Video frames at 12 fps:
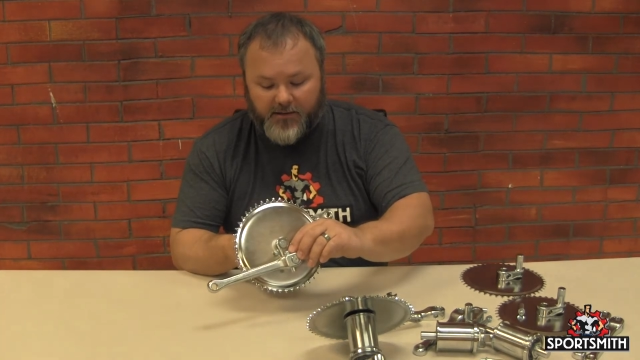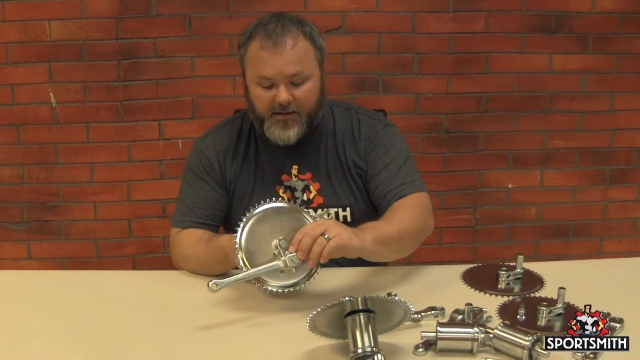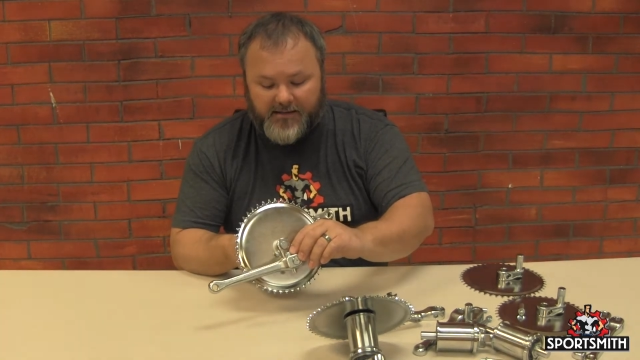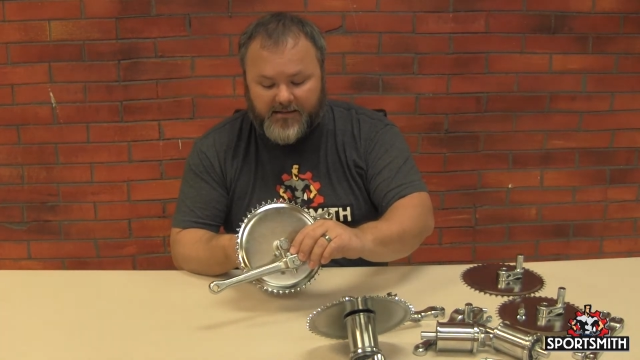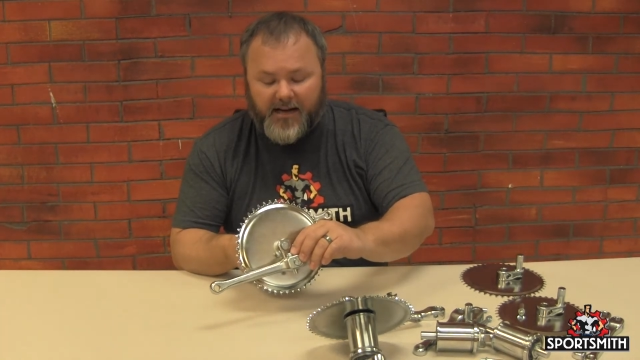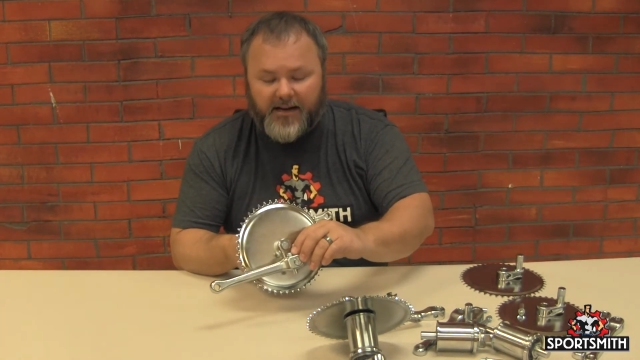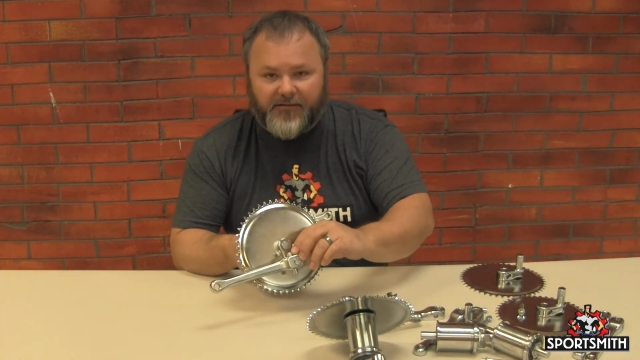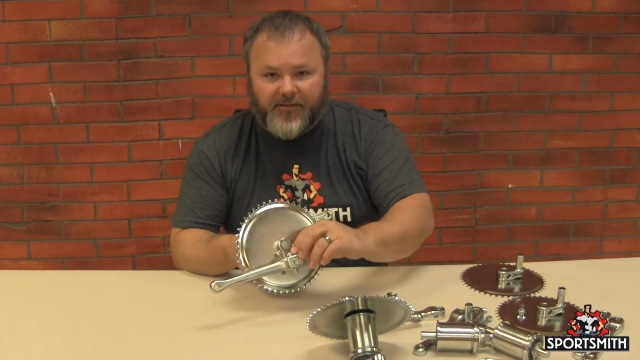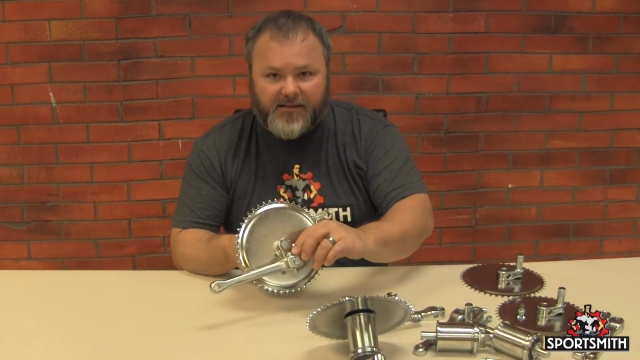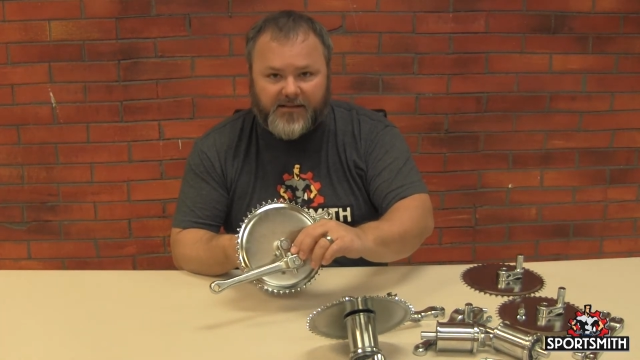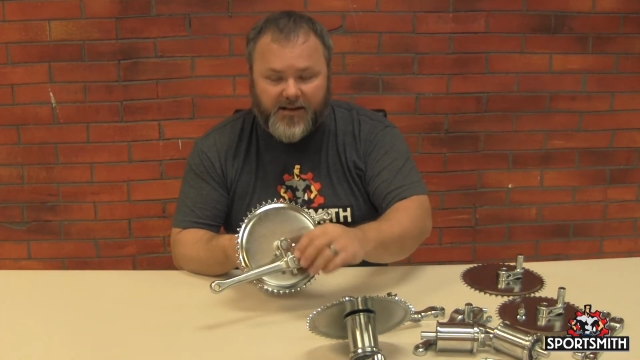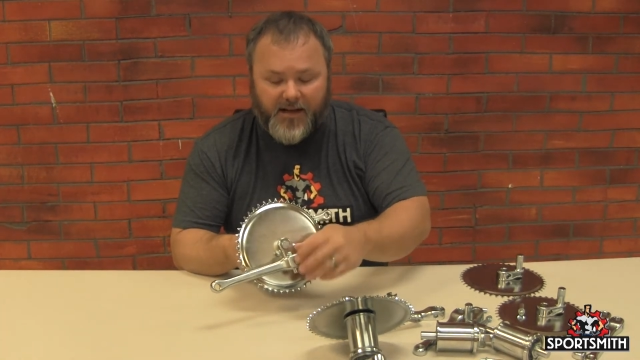inside of
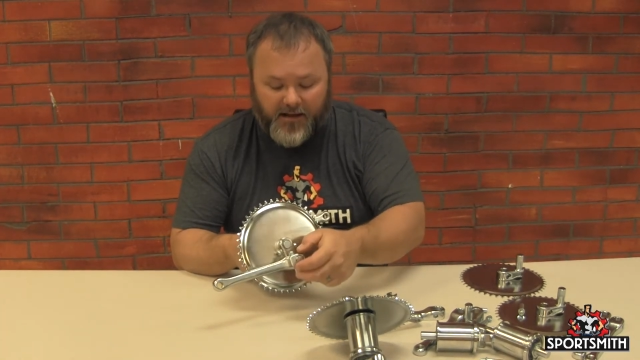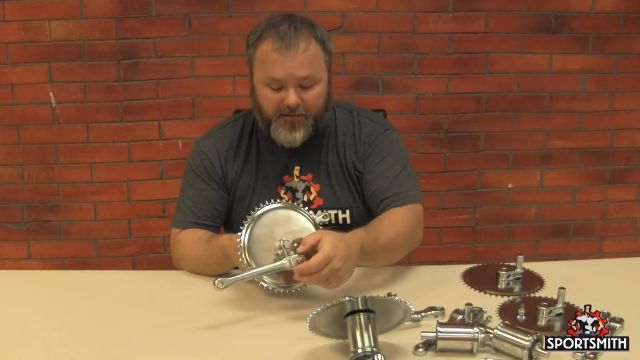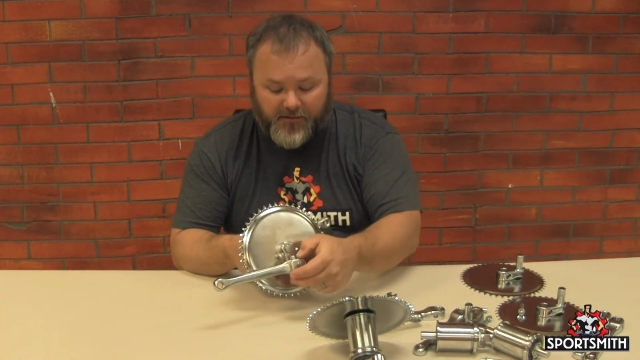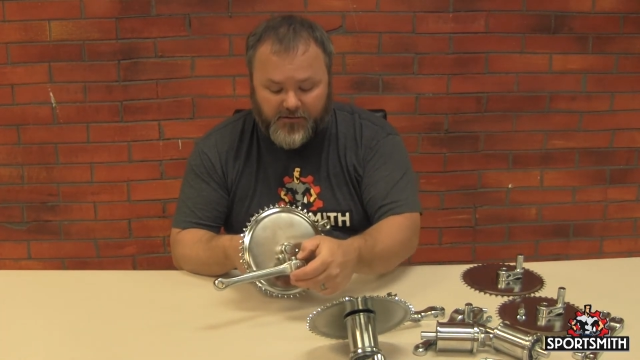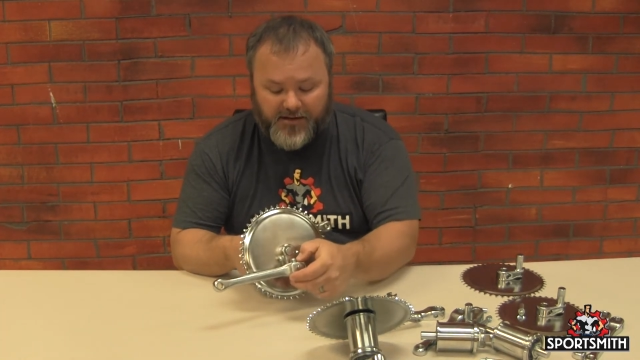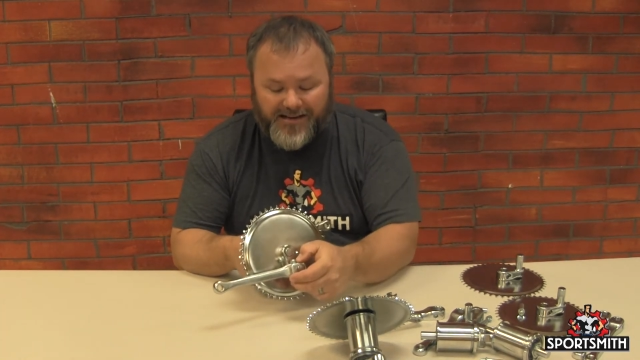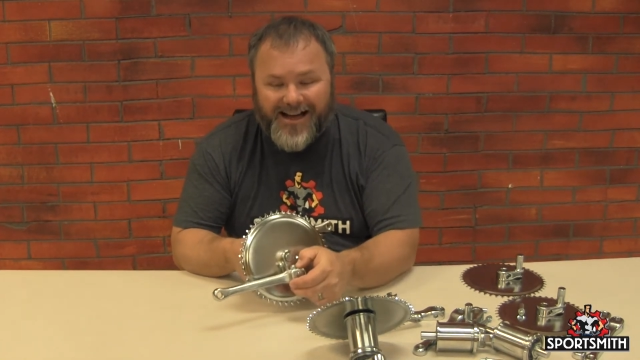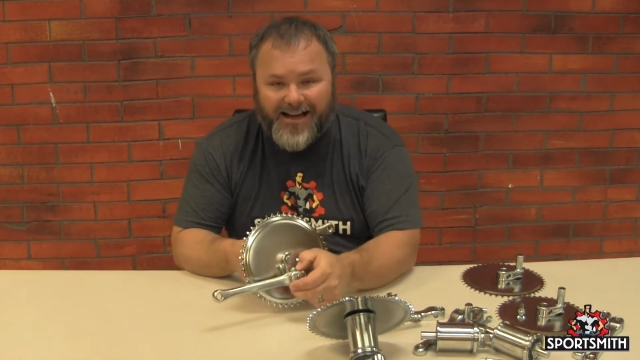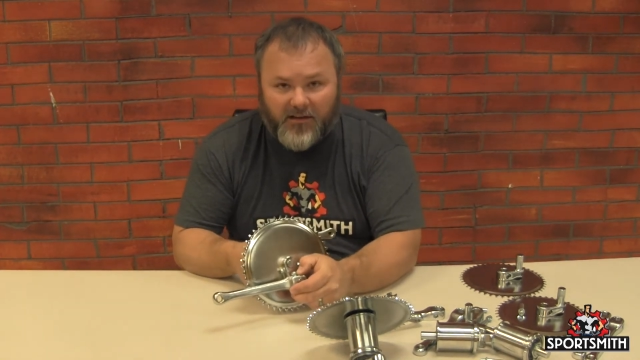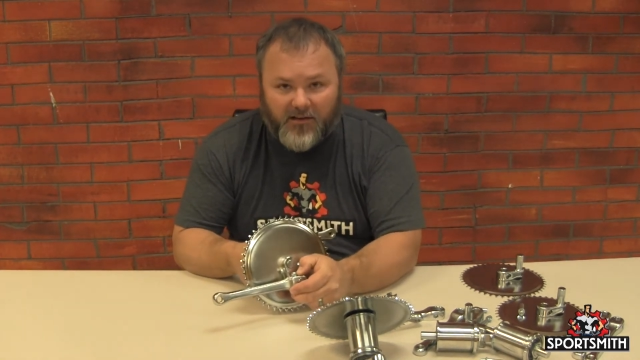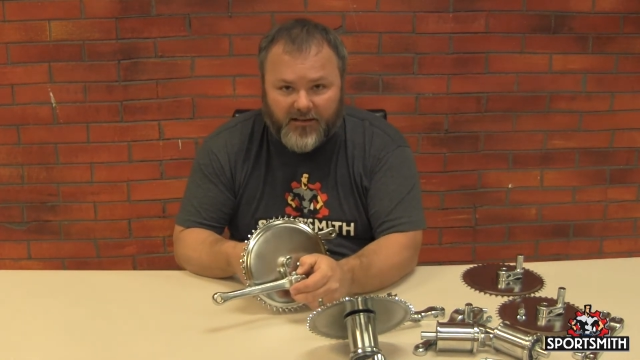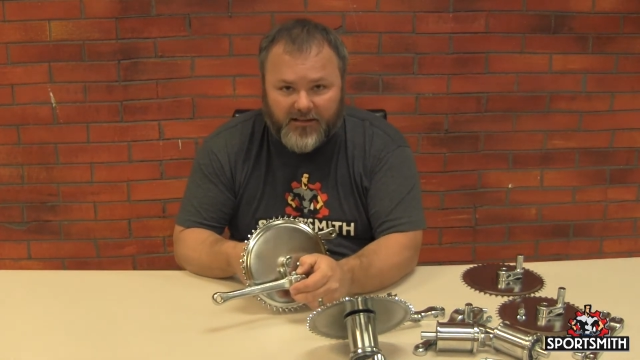this nut there's a nylon